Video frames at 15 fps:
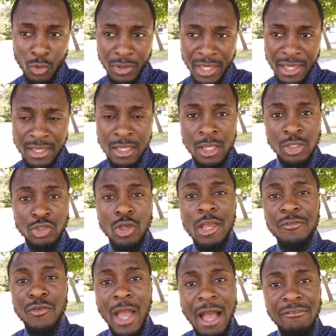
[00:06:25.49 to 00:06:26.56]
Okay, so
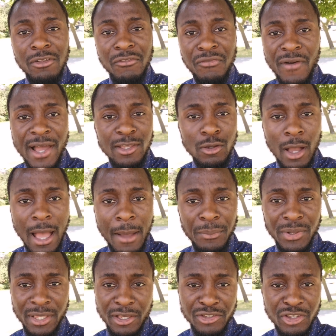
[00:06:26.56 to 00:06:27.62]
if you haven't filed your
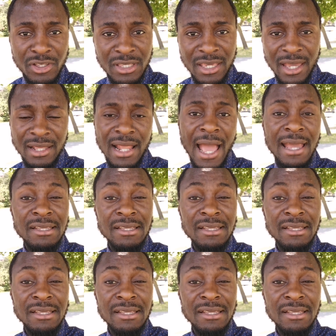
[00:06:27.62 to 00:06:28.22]
application yet,